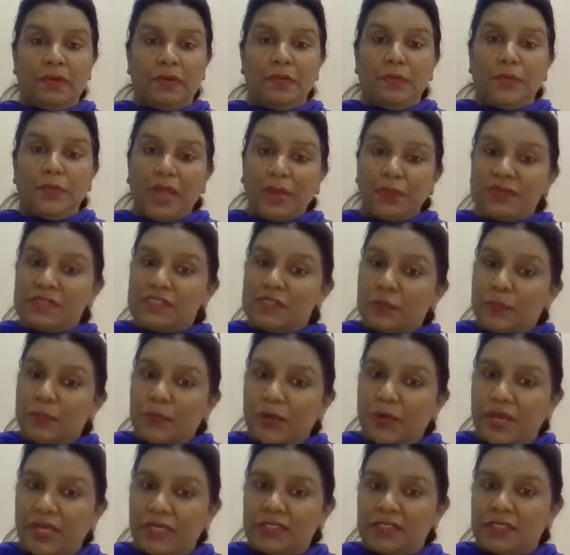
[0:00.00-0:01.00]
where was the
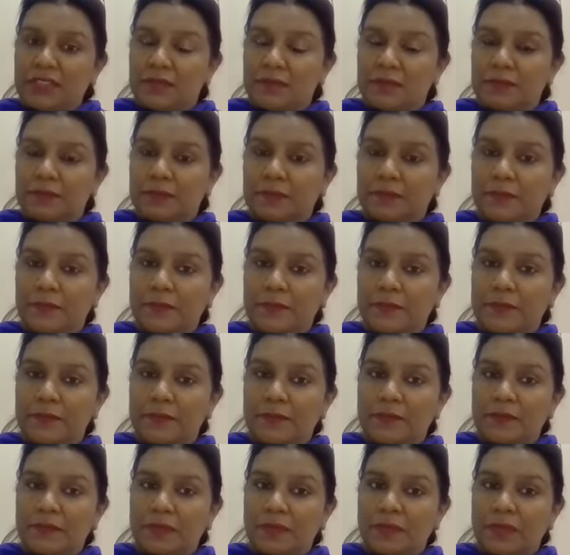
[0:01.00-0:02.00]
poet?
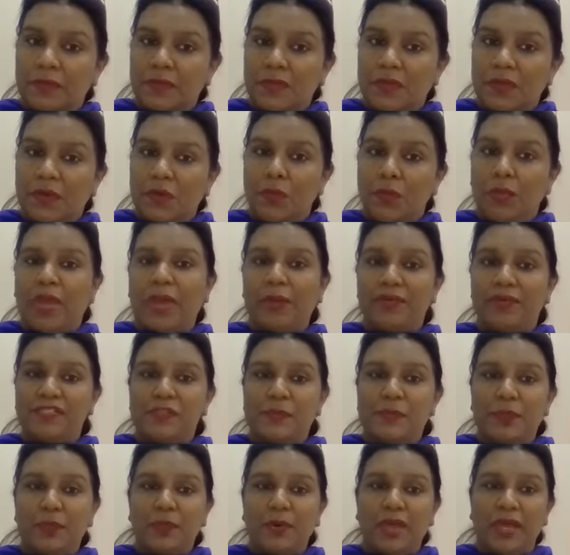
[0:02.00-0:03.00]
Where
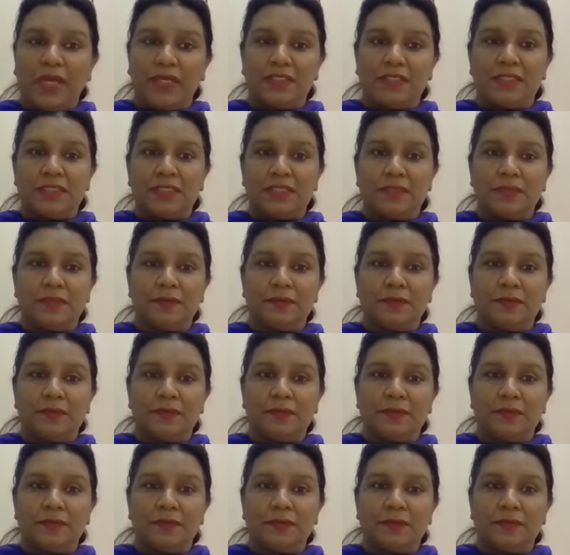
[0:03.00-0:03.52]
was the poet?